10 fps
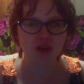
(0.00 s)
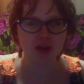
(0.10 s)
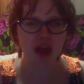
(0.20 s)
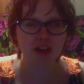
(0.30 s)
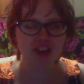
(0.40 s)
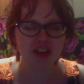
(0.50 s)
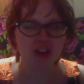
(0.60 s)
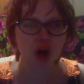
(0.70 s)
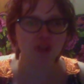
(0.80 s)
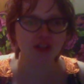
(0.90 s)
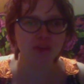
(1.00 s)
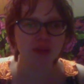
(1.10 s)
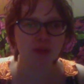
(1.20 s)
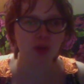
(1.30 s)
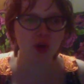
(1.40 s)
I, I, think that often
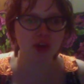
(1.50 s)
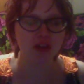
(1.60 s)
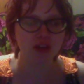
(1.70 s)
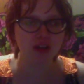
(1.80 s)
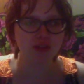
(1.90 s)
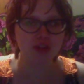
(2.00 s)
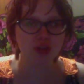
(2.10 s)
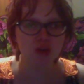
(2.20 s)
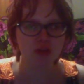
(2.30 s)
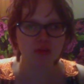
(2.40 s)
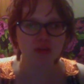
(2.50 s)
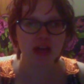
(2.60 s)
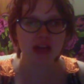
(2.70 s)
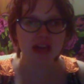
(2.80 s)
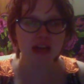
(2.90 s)
people confuse
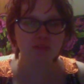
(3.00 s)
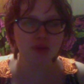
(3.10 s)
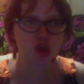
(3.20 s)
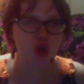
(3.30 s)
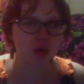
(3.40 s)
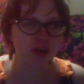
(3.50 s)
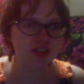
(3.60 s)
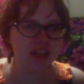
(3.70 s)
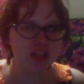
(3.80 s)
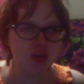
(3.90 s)
immaturity